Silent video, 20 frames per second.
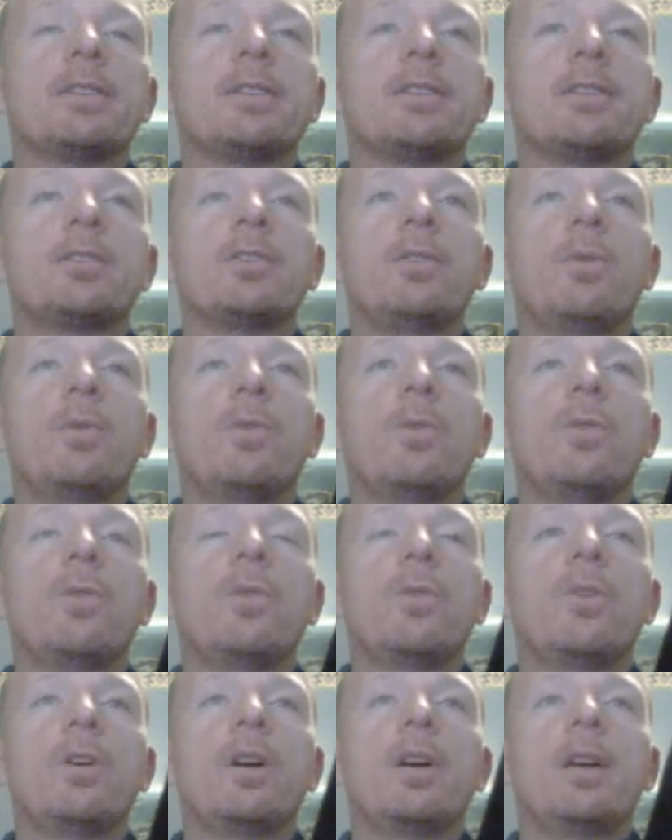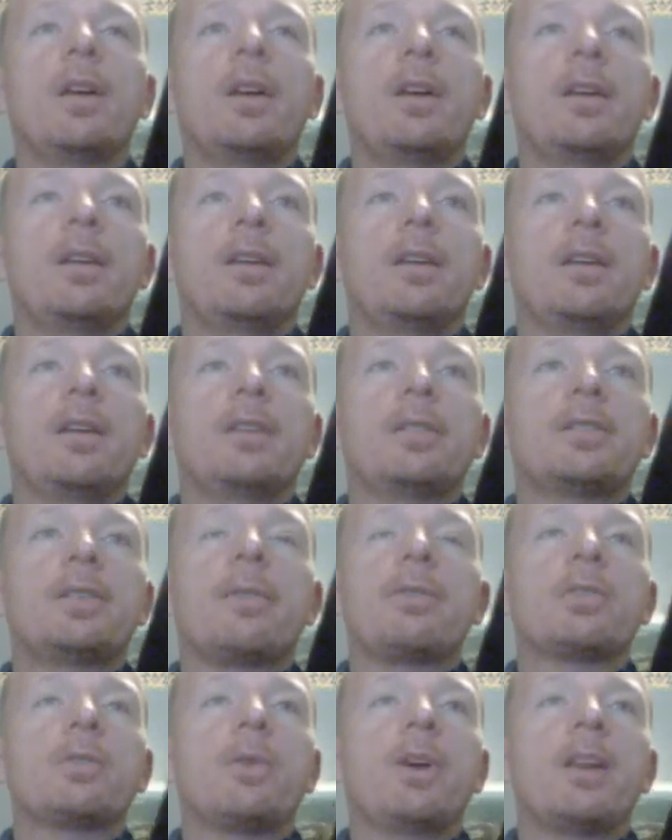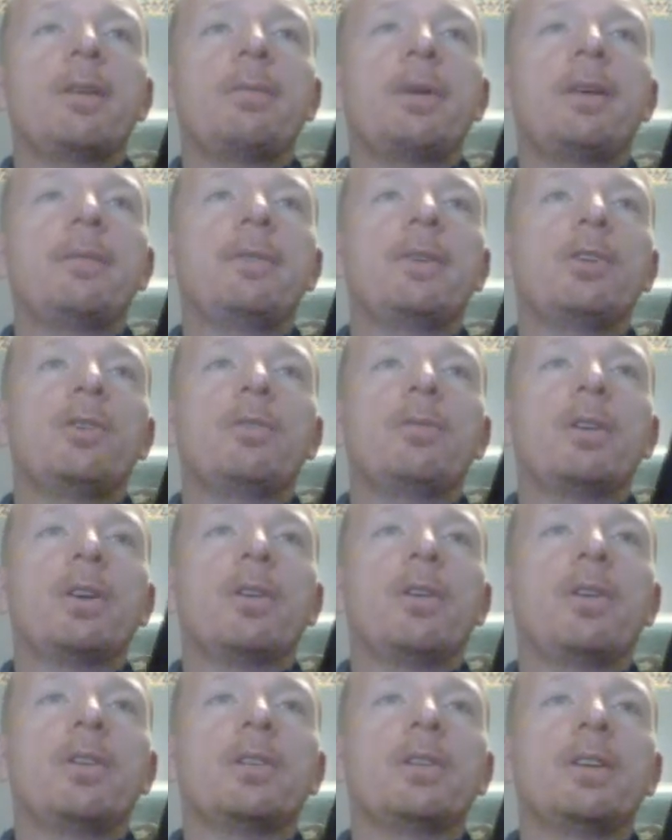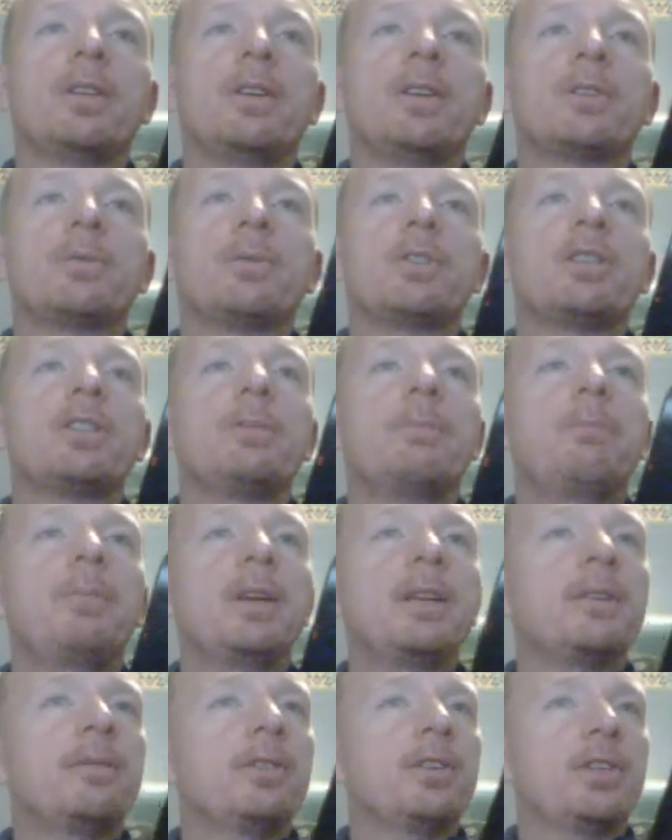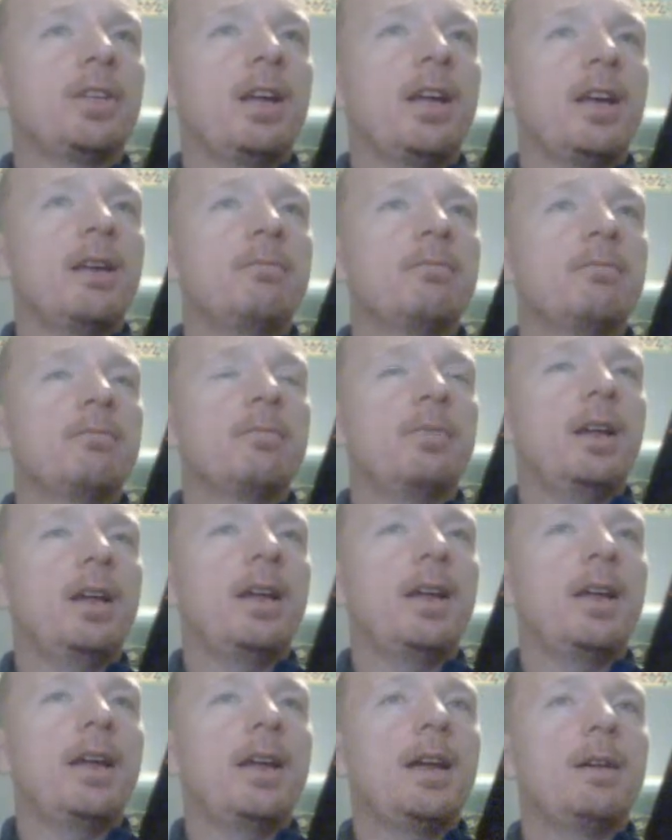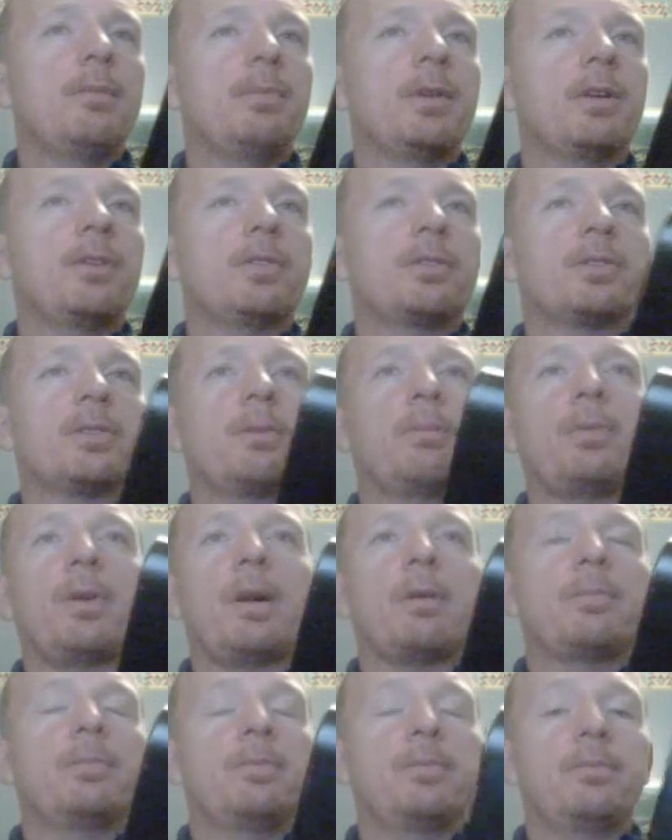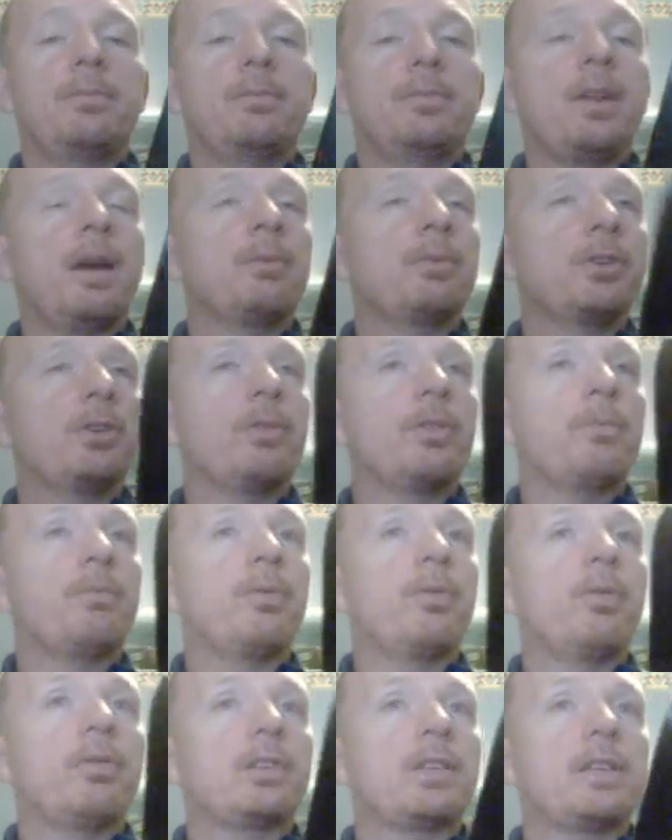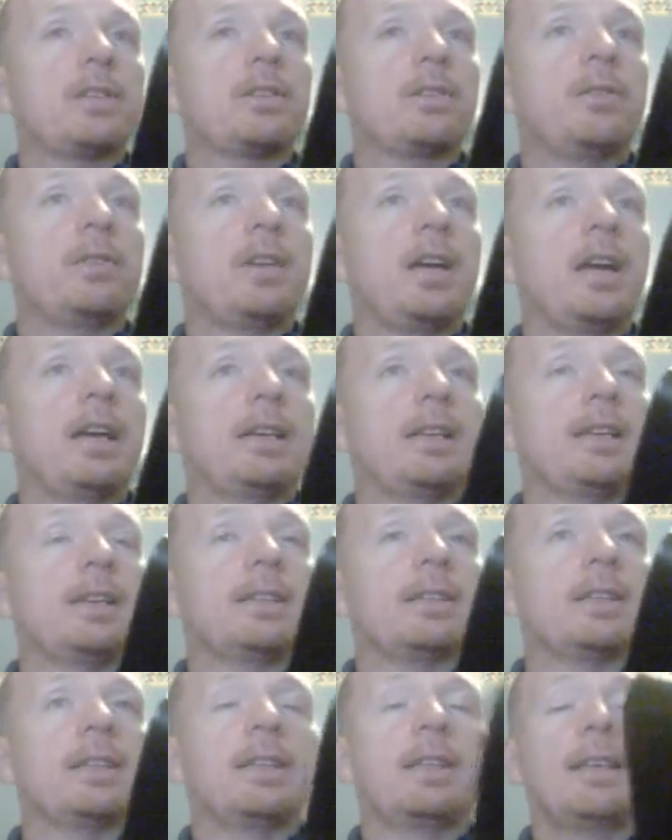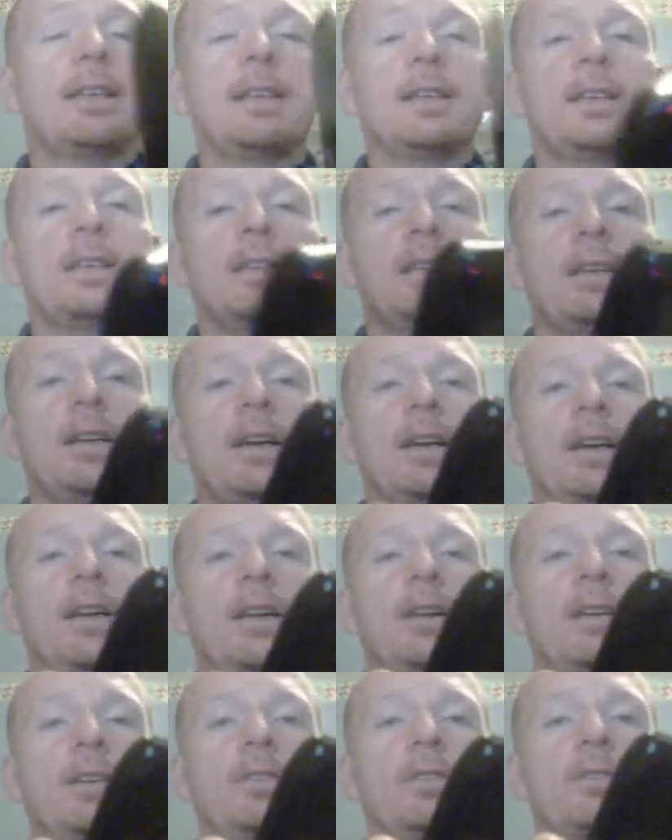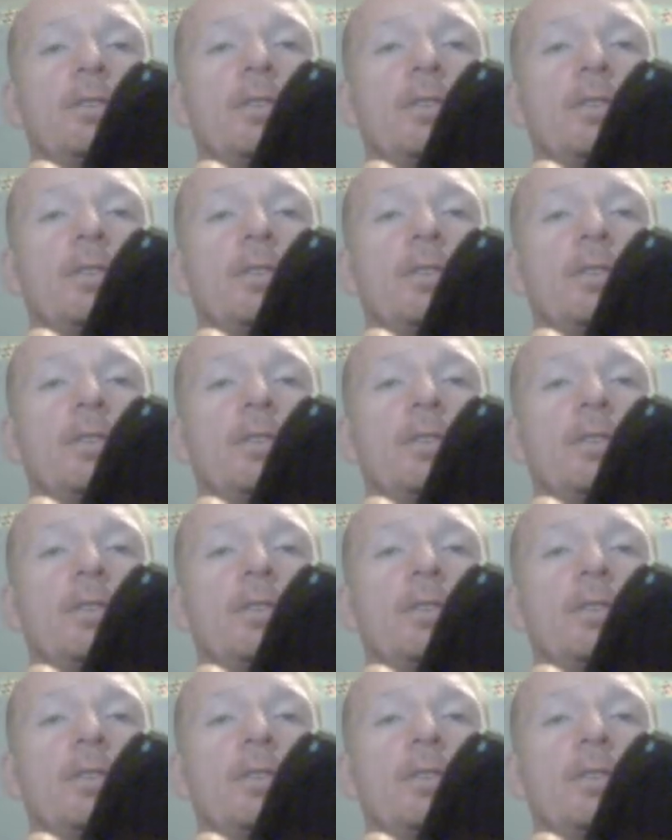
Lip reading: There's no 720p video recording in this, which is a bit of a shame, because damn sure the processor could handle it. And